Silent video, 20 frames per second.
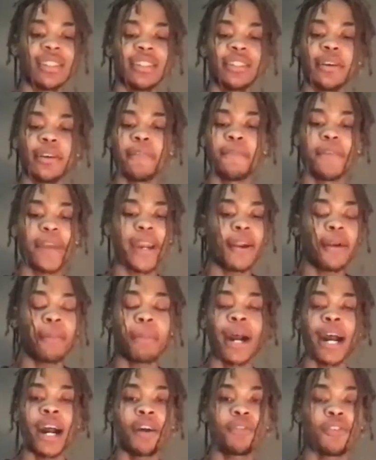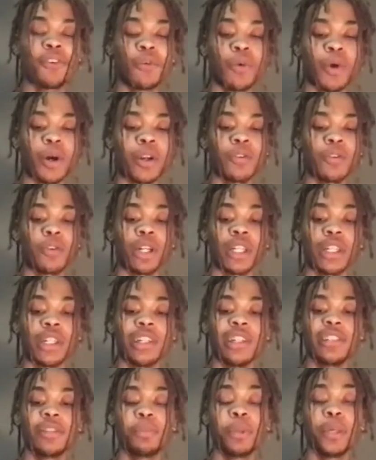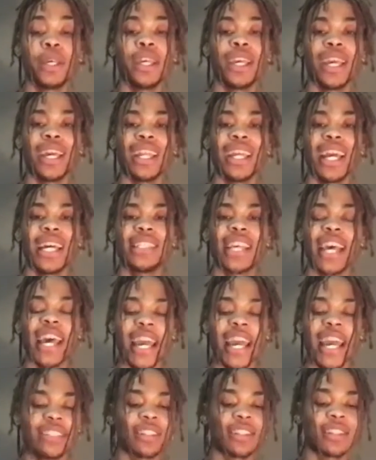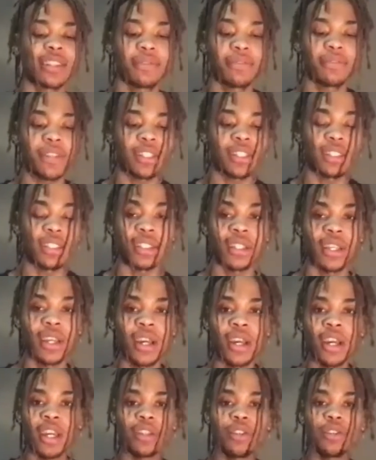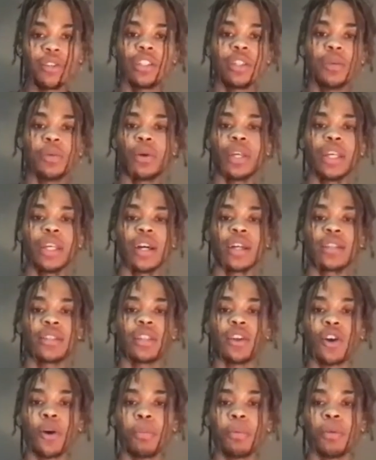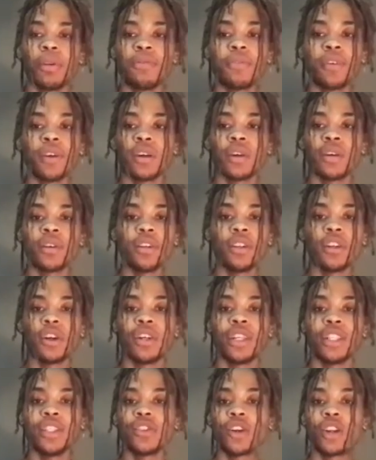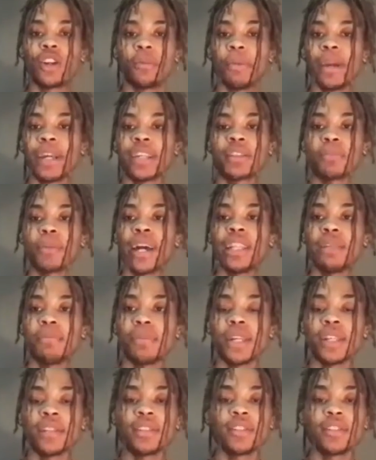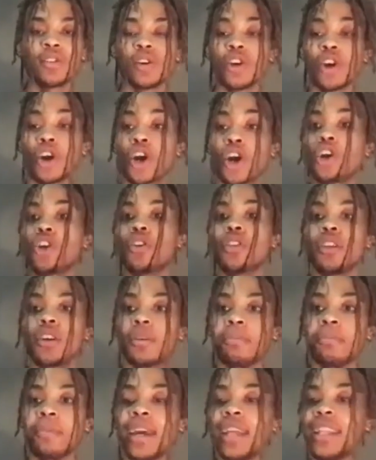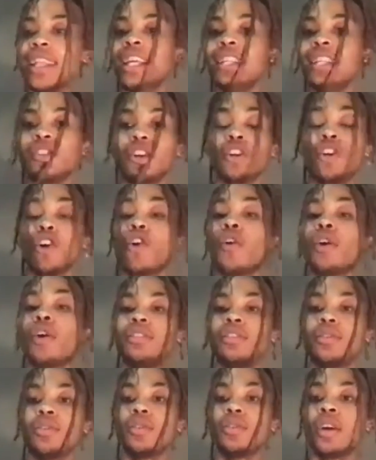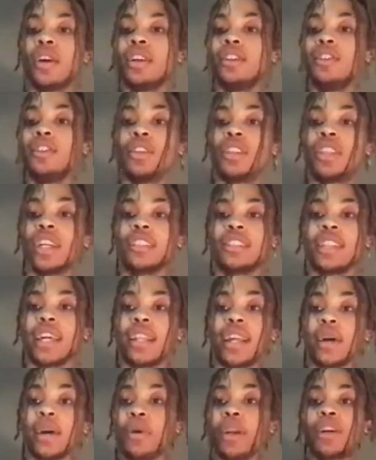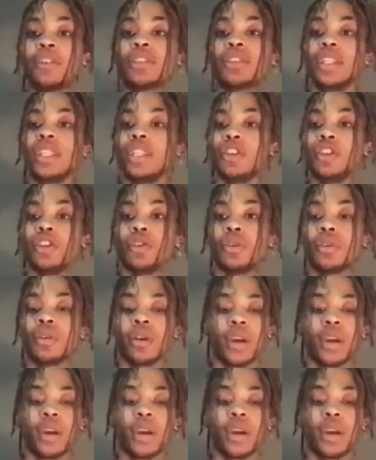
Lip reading: He's a very powerful runner with good speed, and he has excellent vision. You see what he does in the open field. He's going to make somebody miss. He's going to hurdle them, and then he's going to go into the touchdown. Like, what else could he do?